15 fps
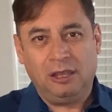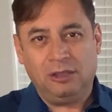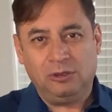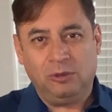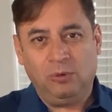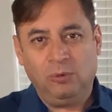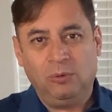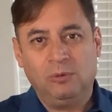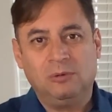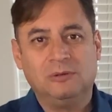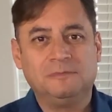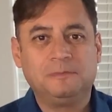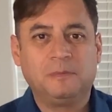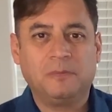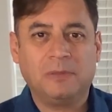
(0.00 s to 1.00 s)
you
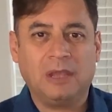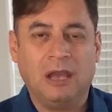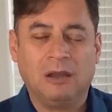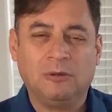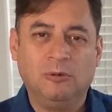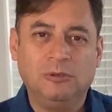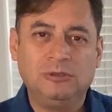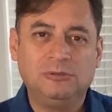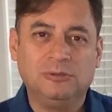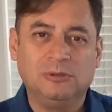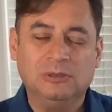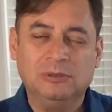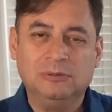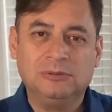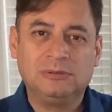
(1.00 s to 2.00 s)
are going to
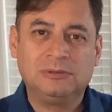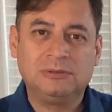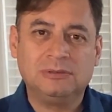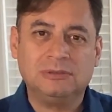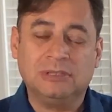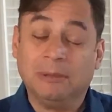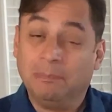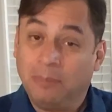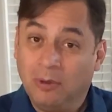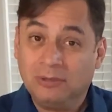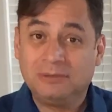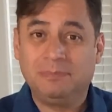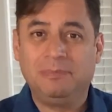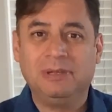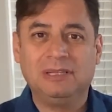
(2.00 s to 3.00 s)
lose the
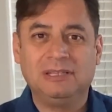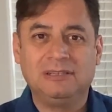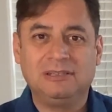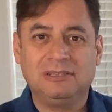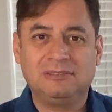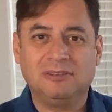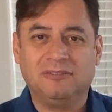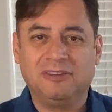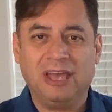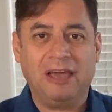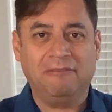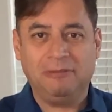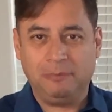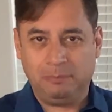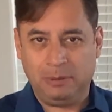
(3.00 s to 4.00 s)
possibilities of
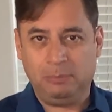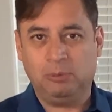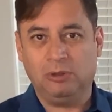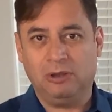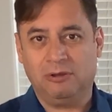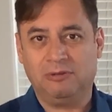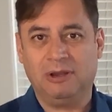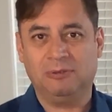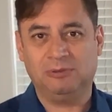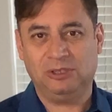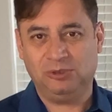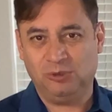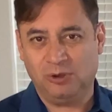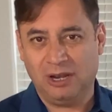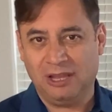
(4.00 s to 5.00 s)
having people around
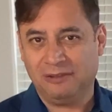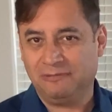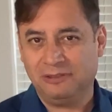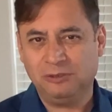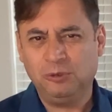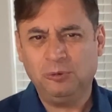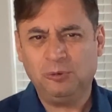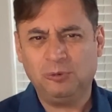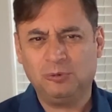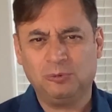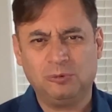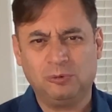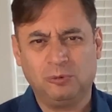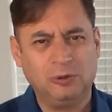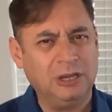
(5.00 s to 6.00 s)
in your life, and you
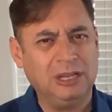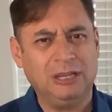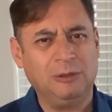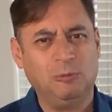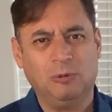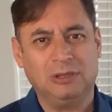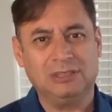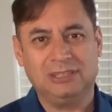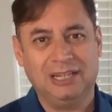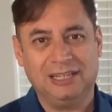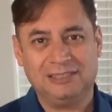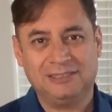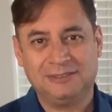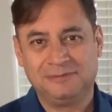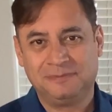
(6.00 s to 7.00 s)
don't really want
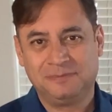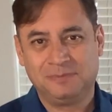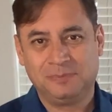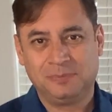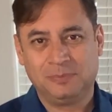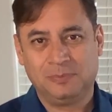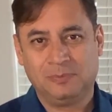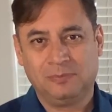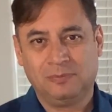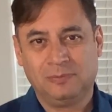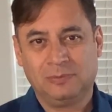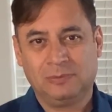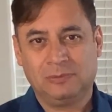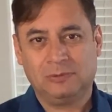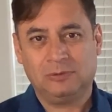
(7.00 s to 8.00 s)
that.
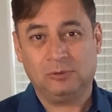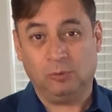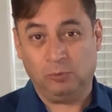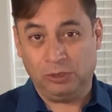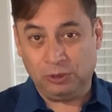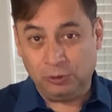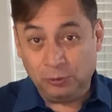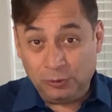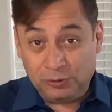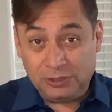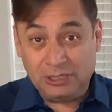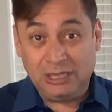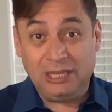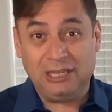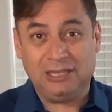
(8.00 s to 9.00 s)
So when you
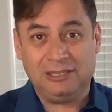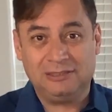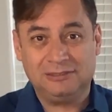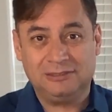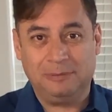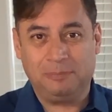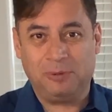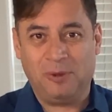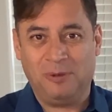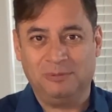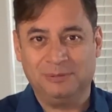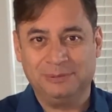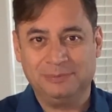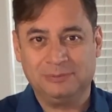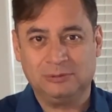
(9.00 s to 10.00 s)
see the
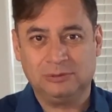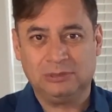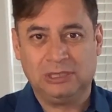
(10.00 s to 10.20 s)
problem,